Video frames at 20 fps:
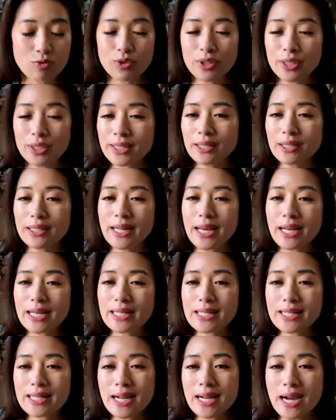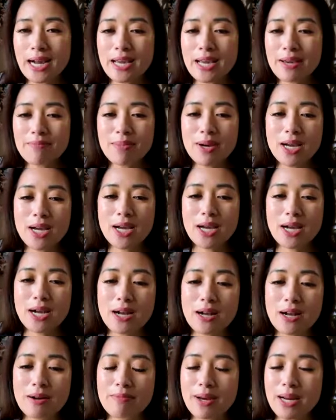Well, till next time,
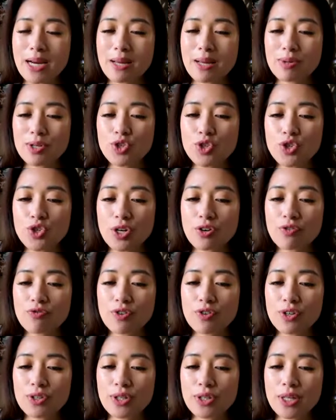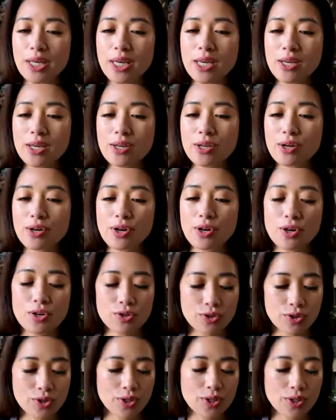my name is Jennifer Lee, your
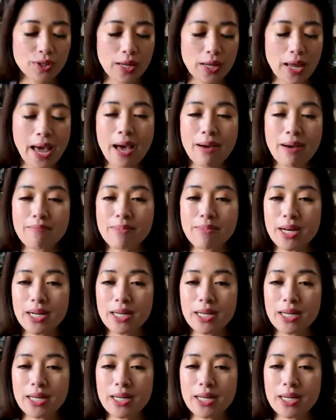host at